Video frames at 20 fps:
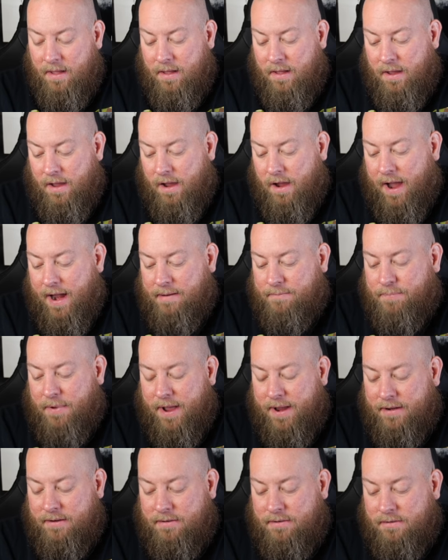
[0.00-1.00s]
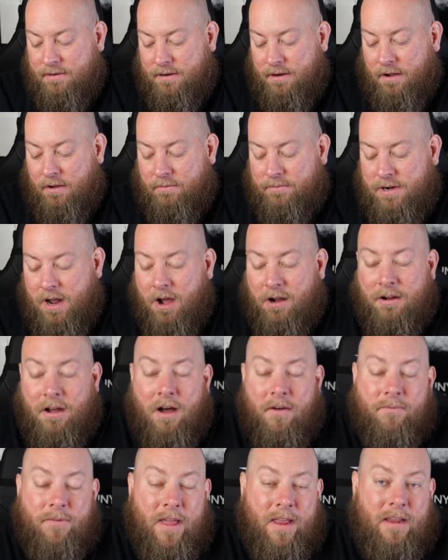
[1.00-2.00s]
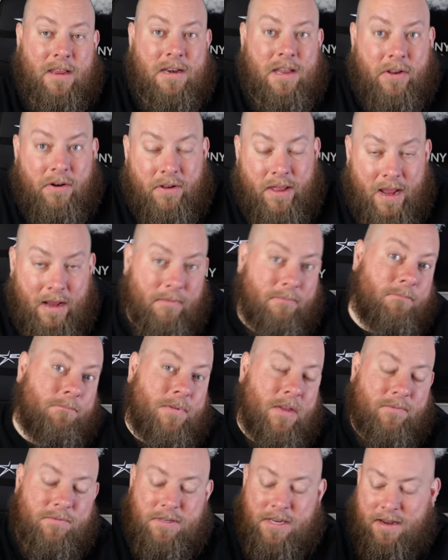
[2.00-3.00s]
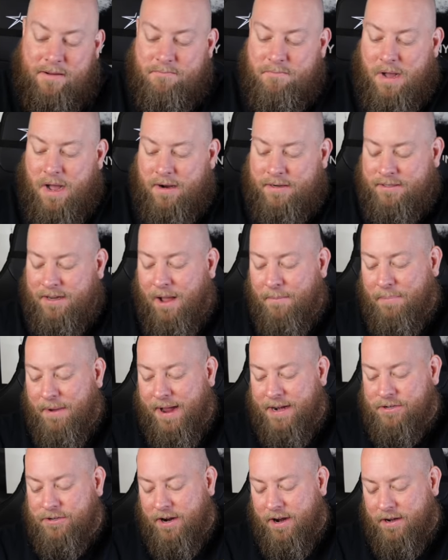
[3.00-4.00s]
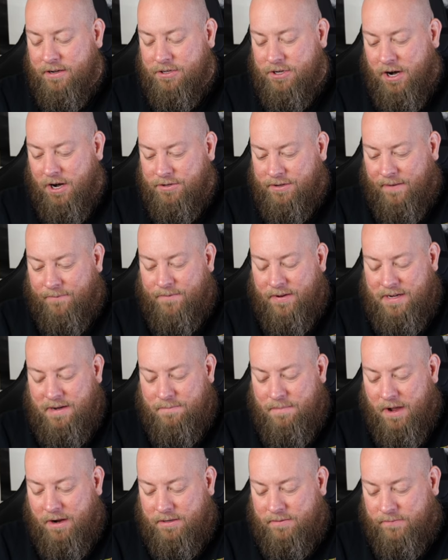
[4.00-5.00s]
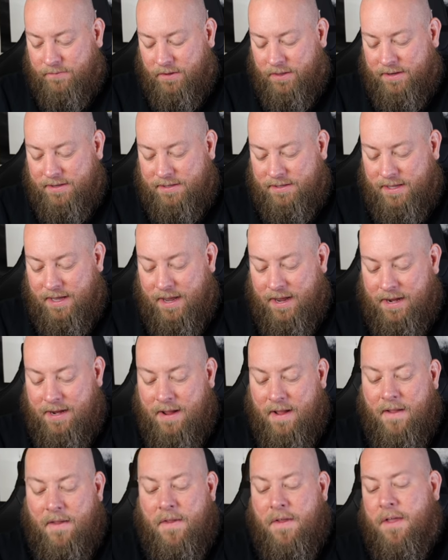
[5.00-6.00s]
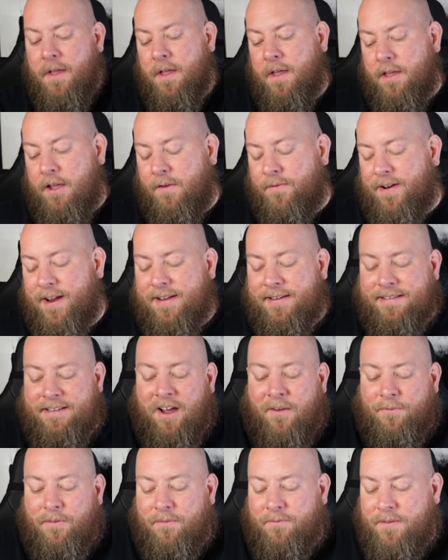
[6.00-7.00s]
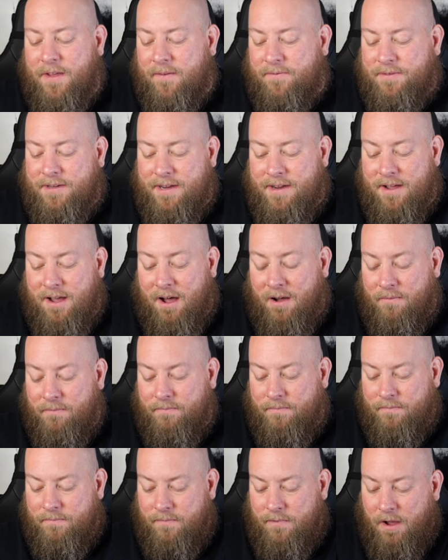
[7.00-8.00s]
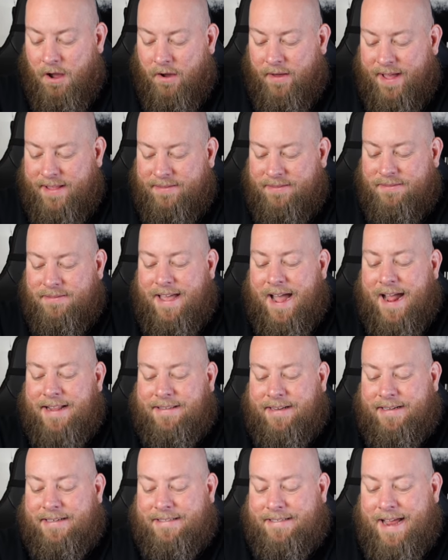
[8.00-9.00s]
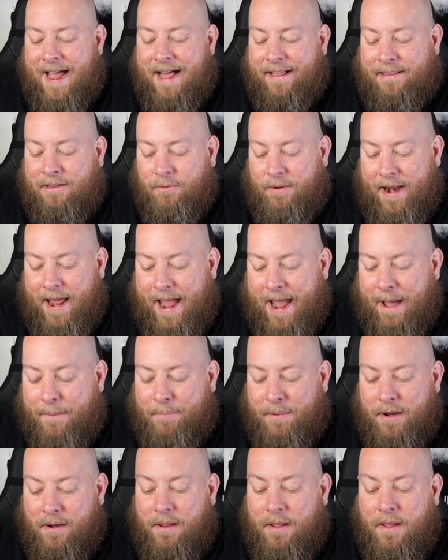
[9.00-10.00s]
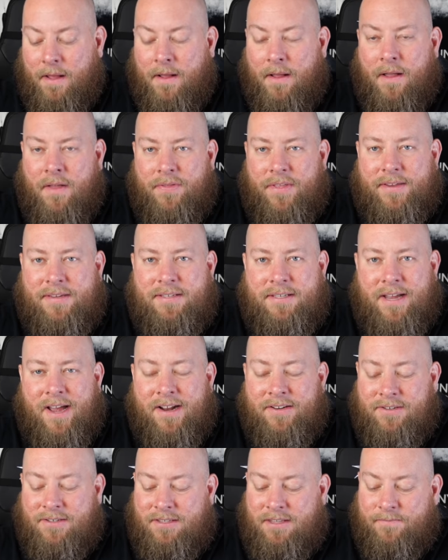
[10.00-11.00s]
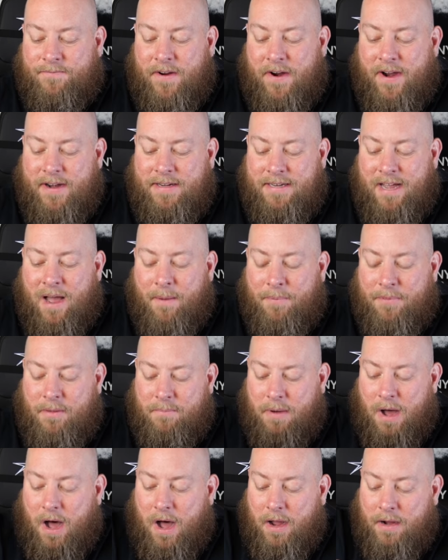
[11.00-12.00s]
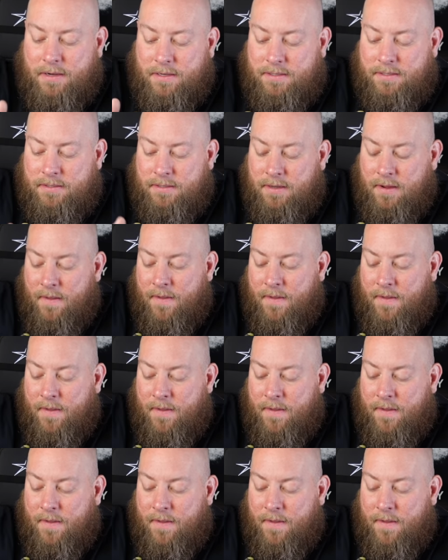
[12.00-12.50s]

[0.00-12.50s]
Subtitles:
you know, I'd probably, you know, knock off like another like 15 bucks. I'll probably try to charge like 50 bucks for this thing. You know, if it doesn't sell for 50, that's exactly what happened. This touches the very top of the box.